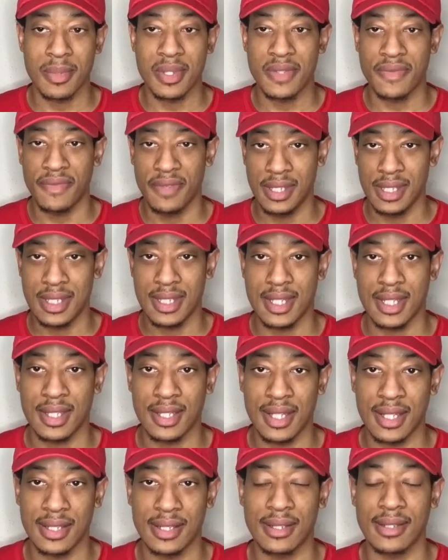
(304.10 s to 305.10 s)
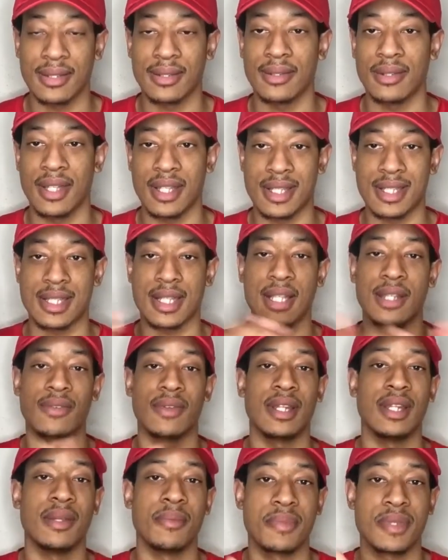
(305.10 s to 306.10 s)
feet to like
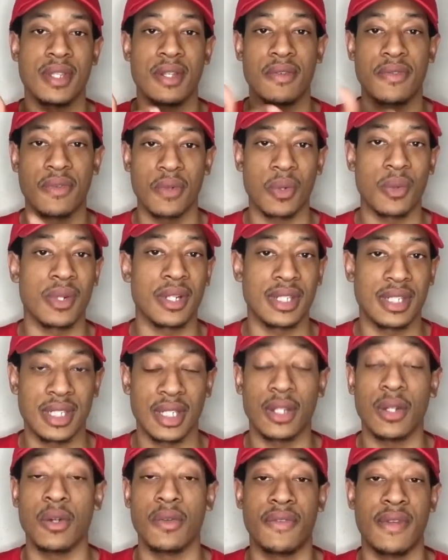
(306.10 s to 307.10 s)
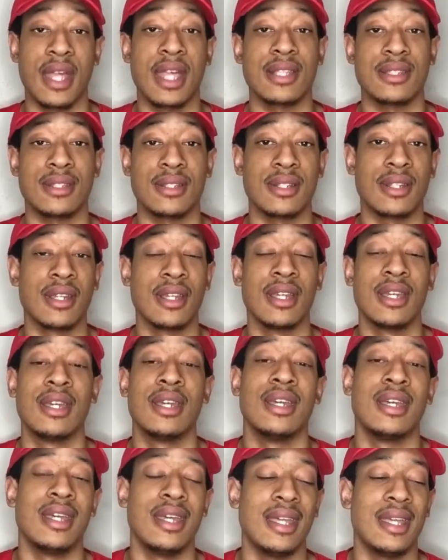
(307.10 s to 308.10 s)
accelerate himself forward to go faster.
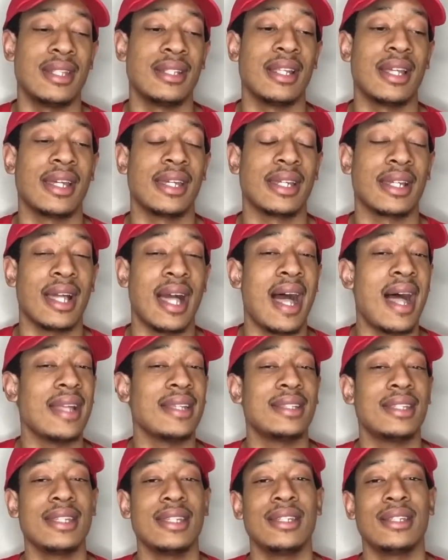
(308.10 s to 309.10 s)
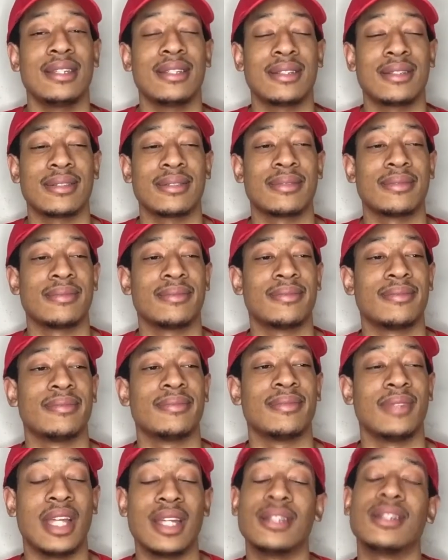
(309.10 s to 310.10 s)
And like I think
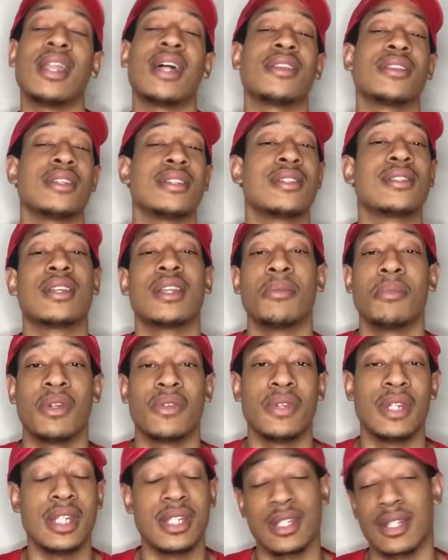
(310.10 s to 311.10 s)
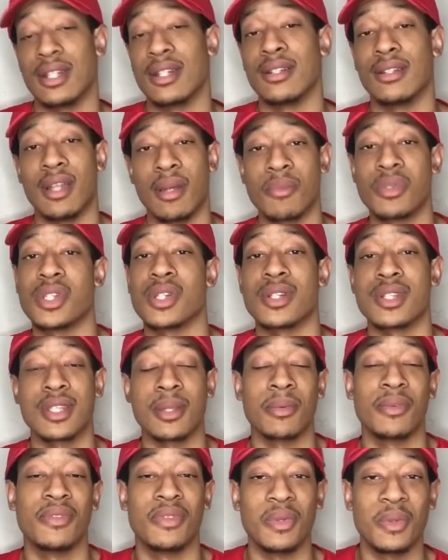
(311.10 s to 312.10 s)
now this is gonna be reaching. I'm sure some
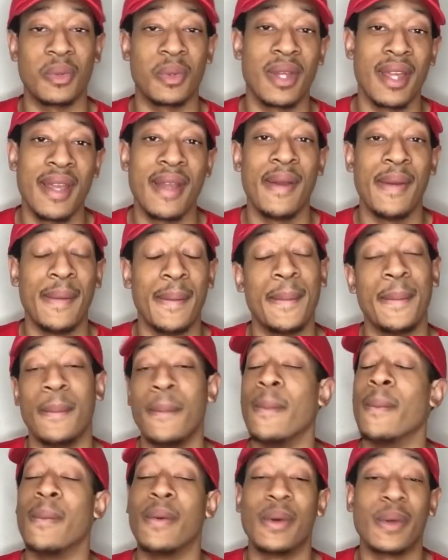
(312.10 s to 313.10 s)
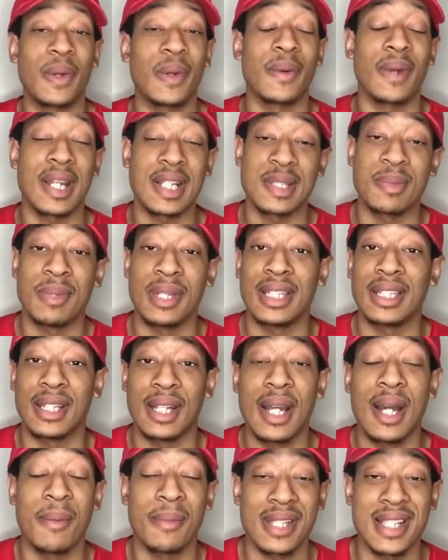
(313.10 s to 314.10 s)
of you will correct me in the
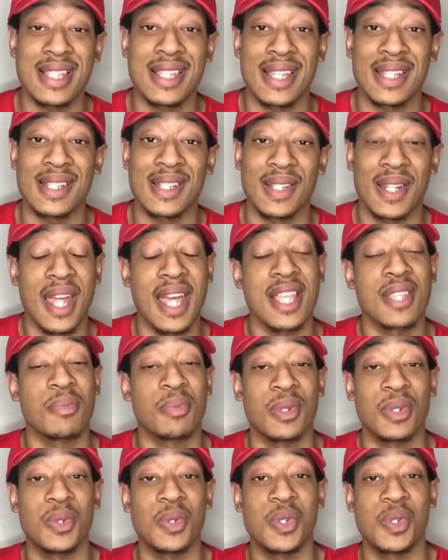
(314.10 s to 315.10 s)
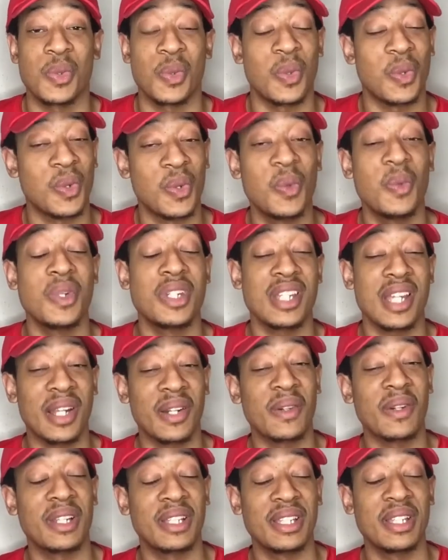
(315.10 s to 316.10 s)
comment section as per usual, which I
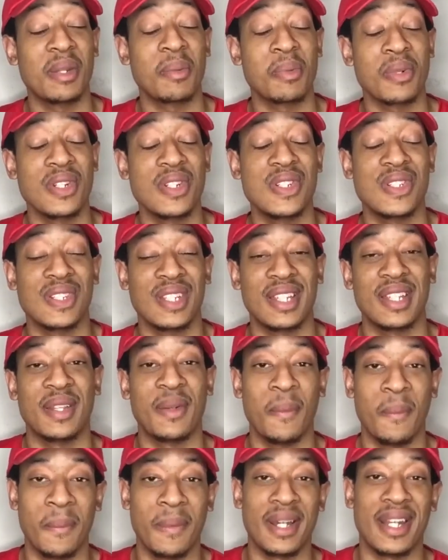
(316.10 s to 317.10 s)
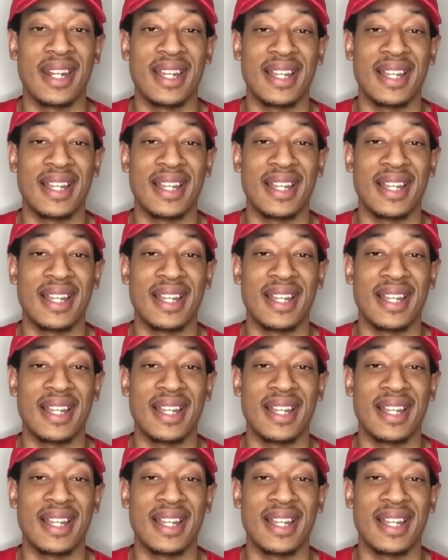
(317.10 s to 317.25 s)
greatly appreciate. But